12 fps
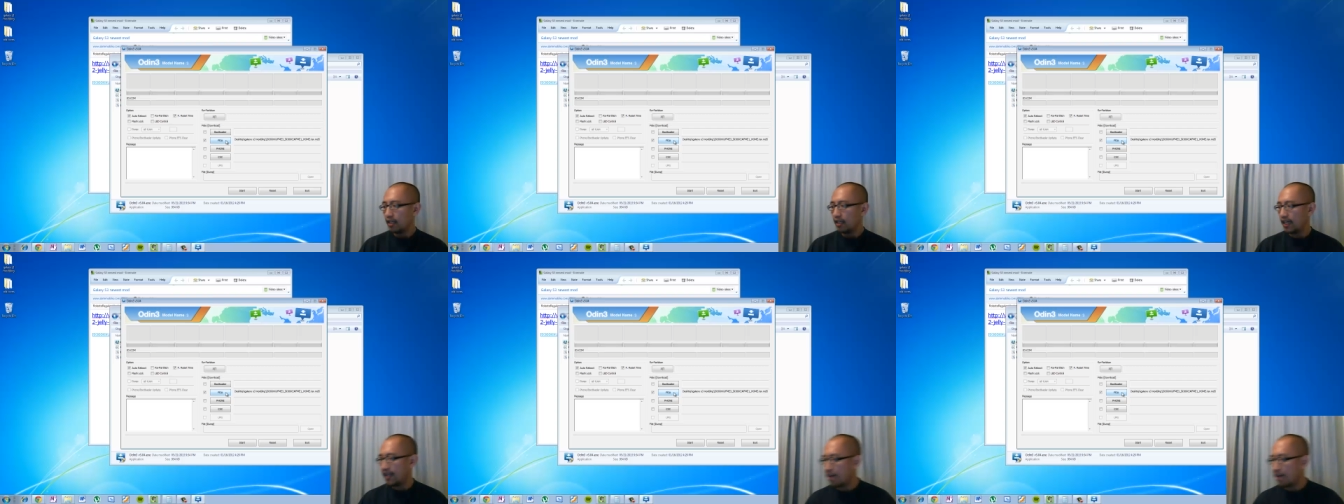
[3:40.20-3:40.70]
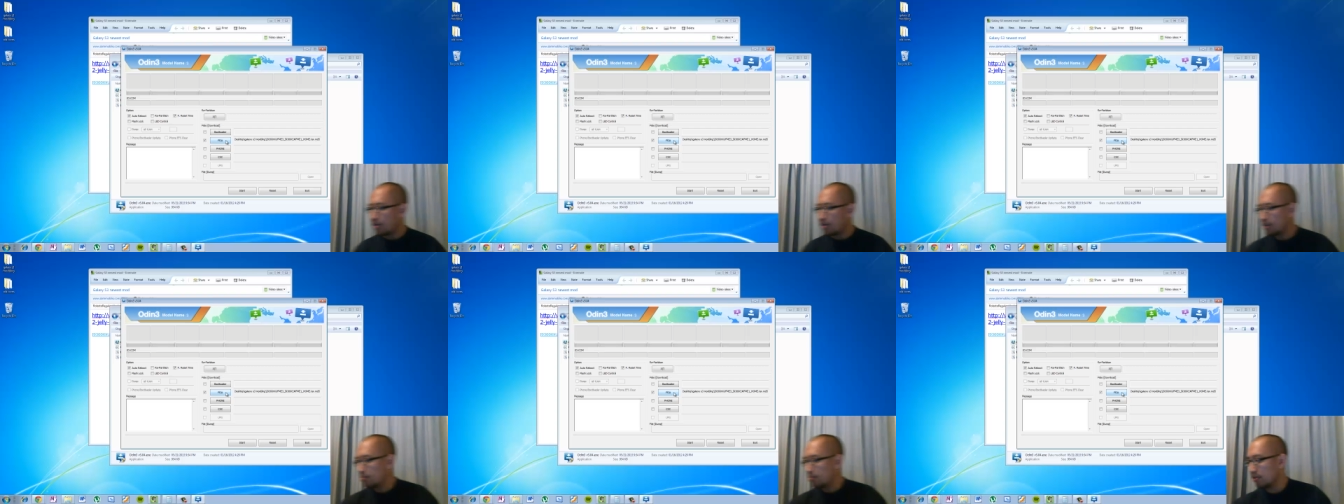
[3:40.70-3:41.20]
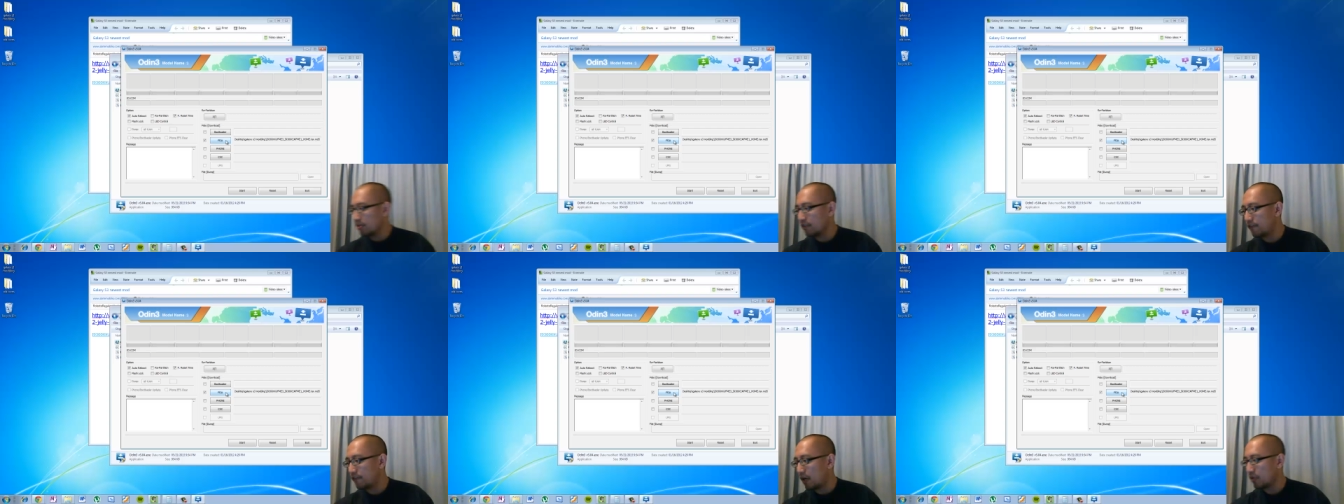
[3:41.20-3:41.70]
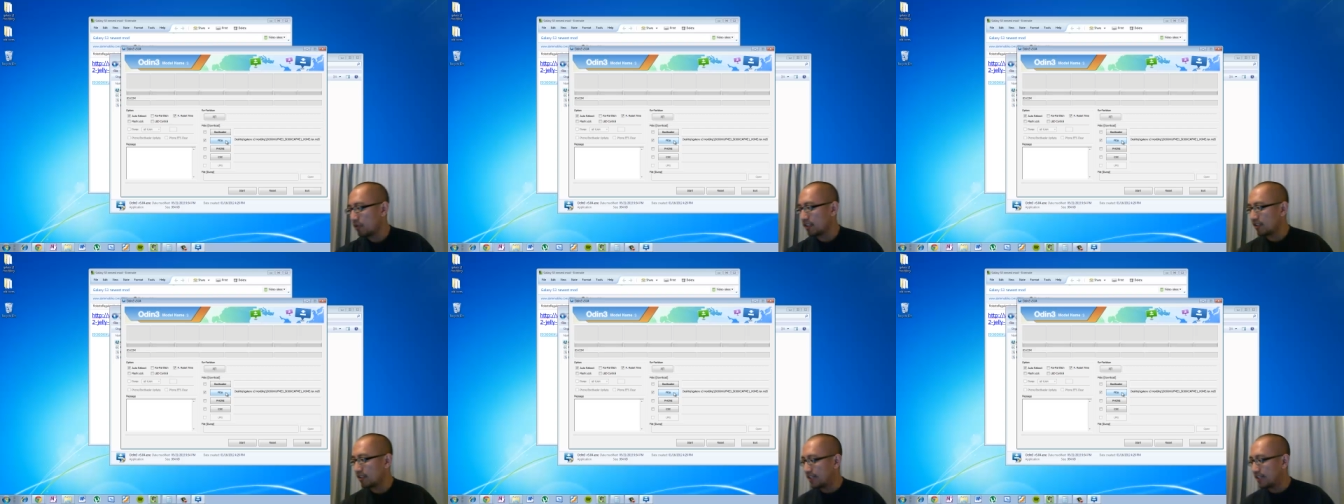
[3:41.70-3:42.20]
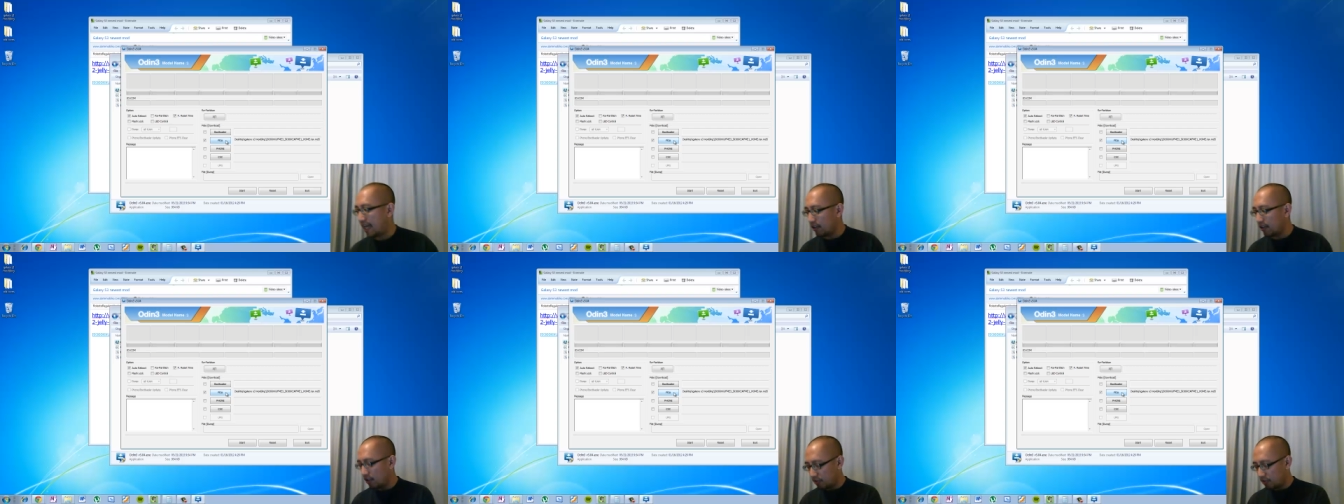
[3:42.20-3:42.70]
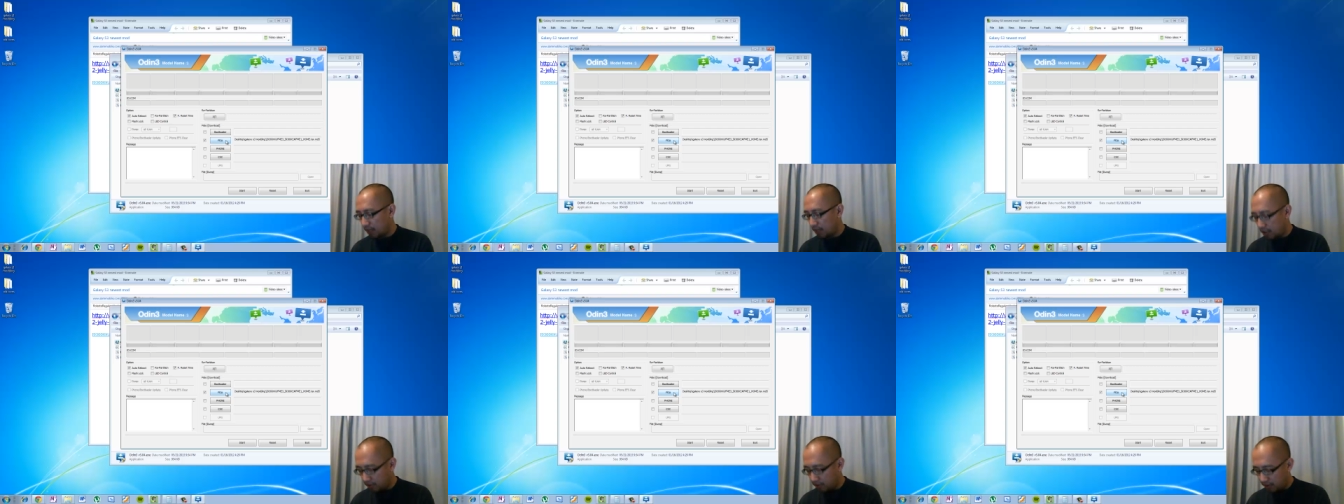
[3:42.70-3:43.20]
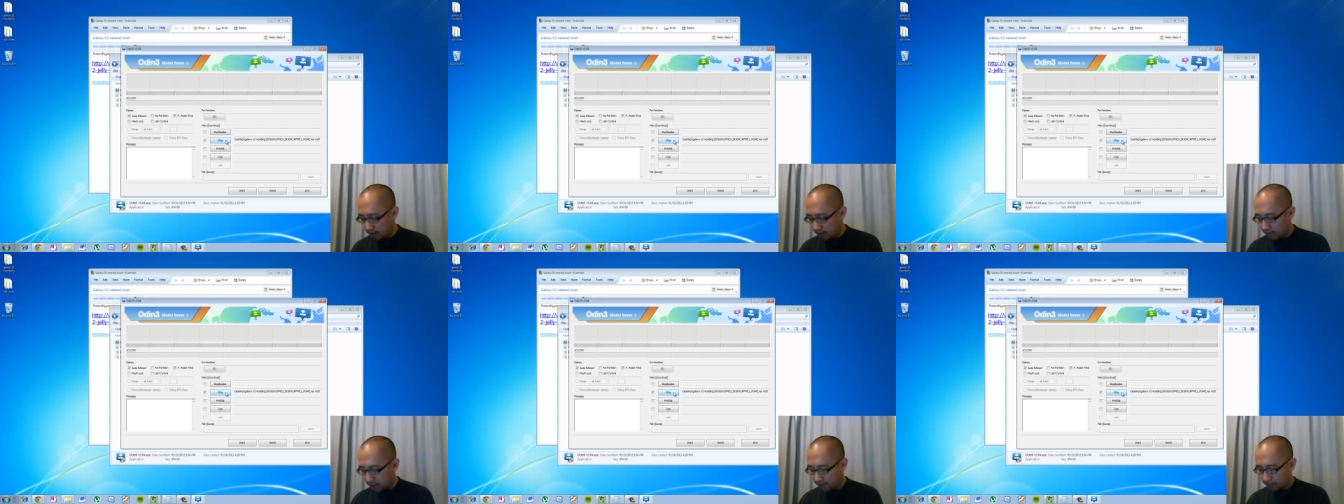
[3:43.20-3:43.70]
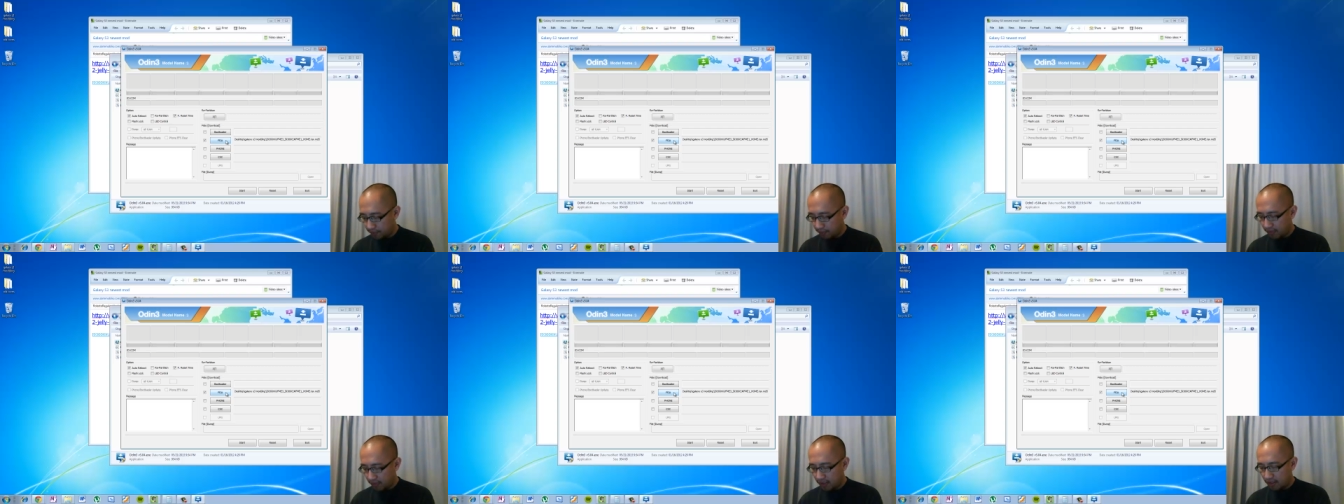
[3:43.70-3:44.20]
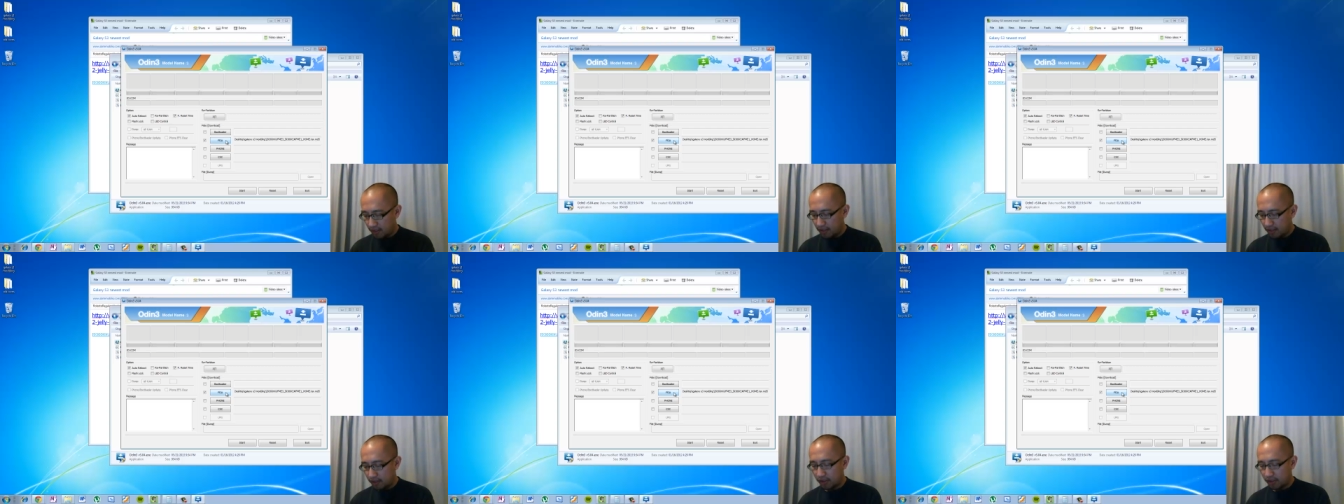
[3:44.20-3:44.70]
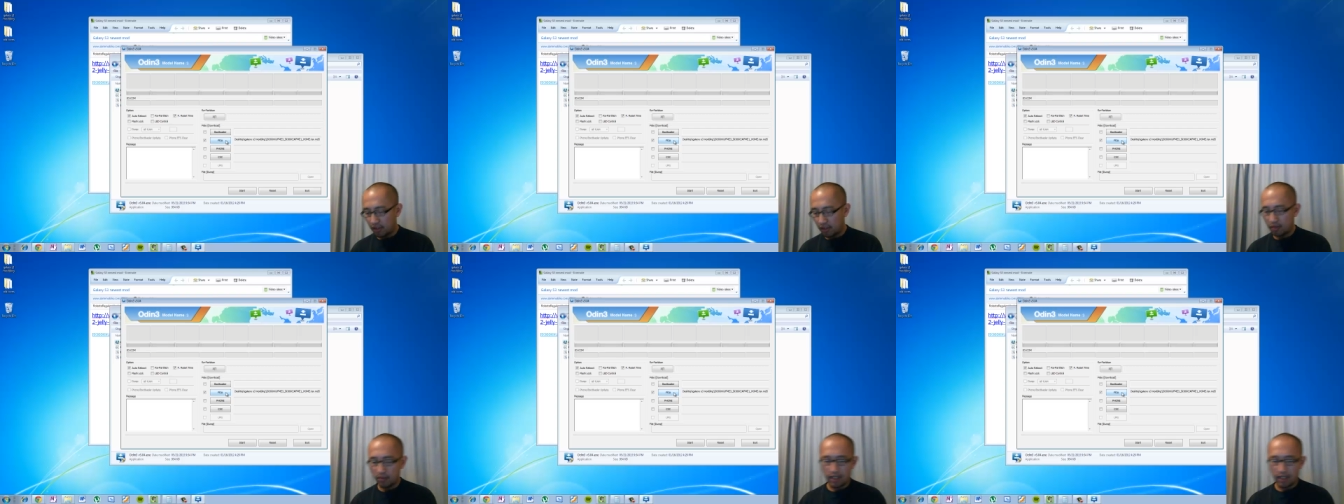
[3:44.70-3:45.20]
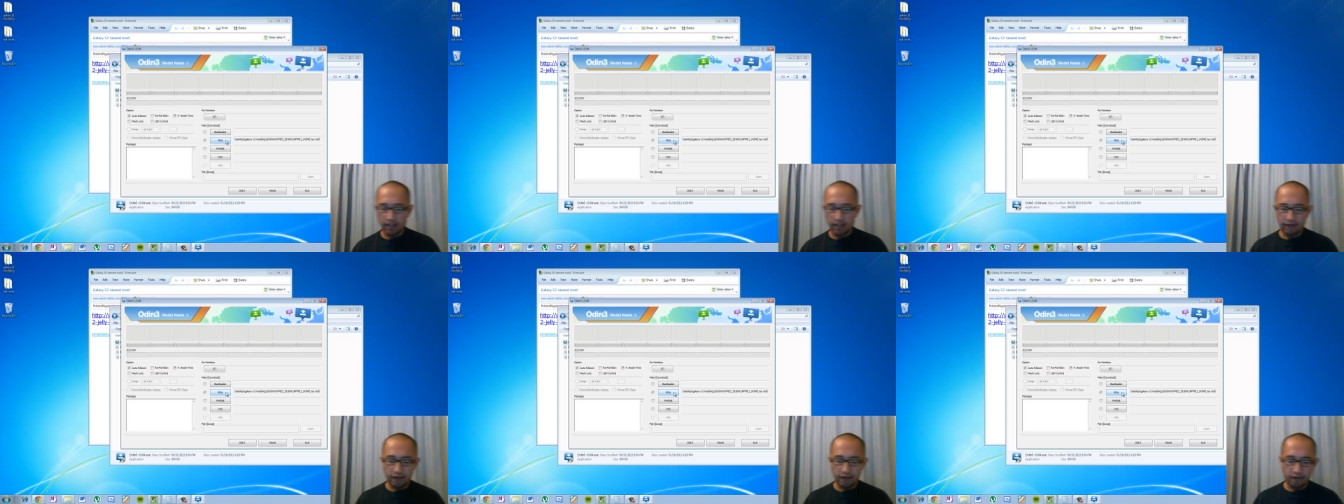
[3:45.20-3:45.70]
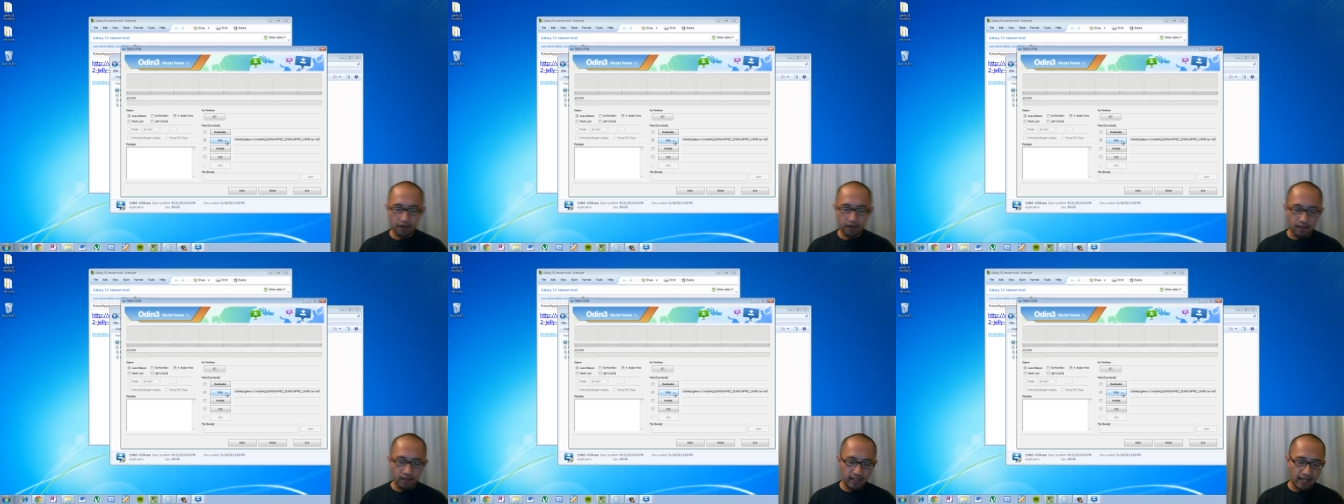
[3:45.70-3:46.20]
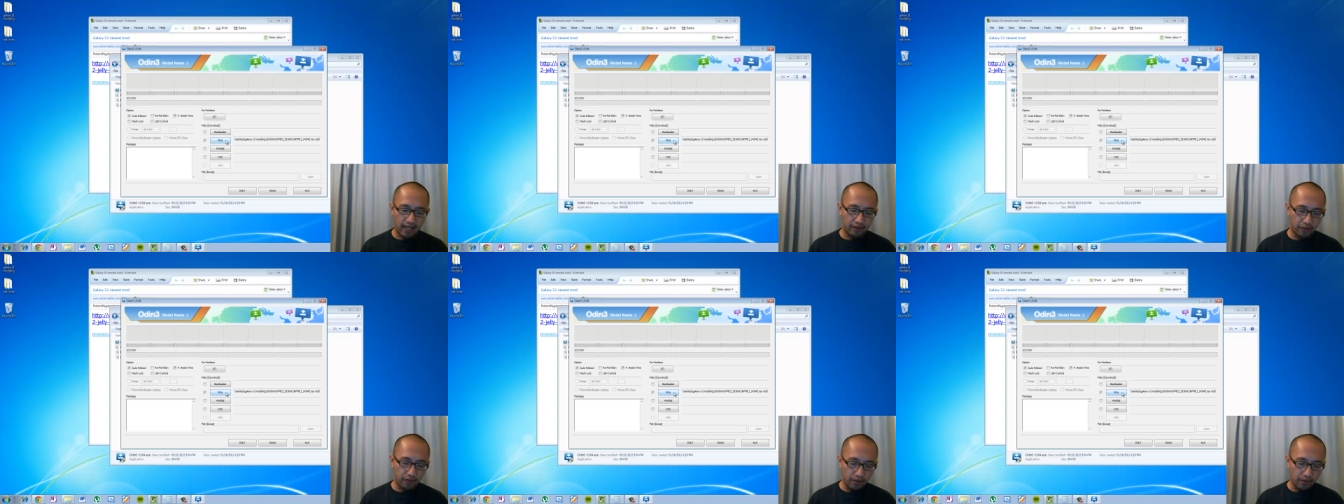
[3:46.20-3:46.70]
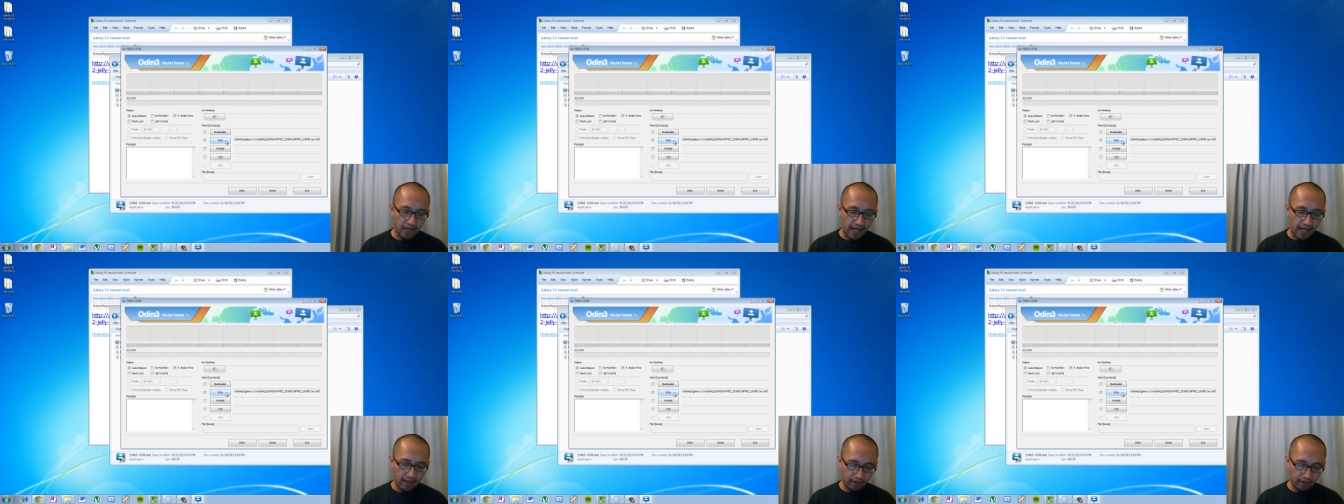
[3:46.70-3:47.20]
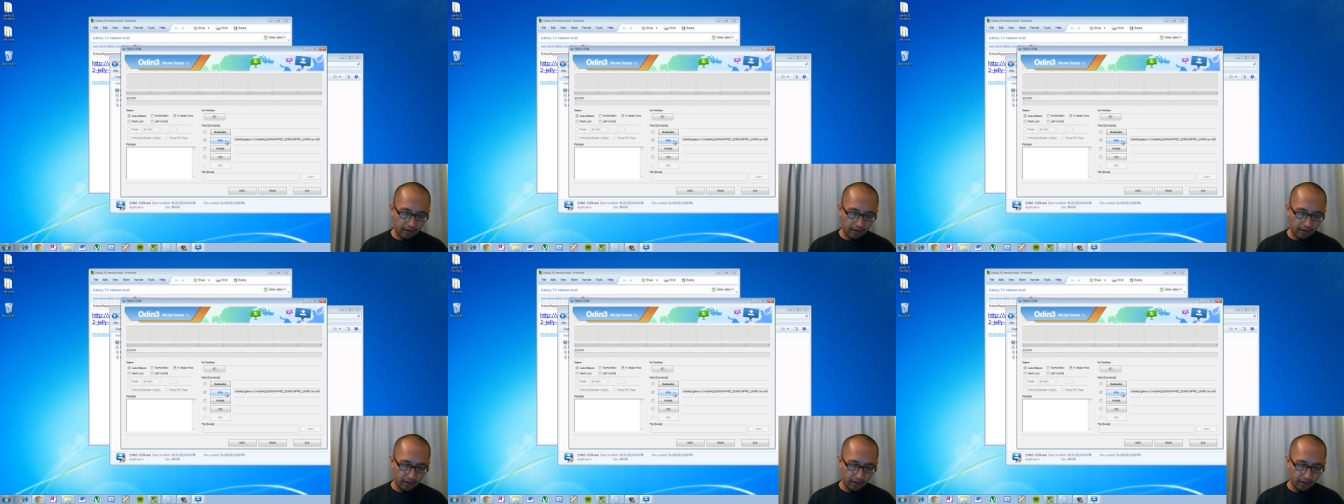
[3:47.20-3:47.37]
and now you're gonna put your phone into download mode so uh, if you've forgotten how to do that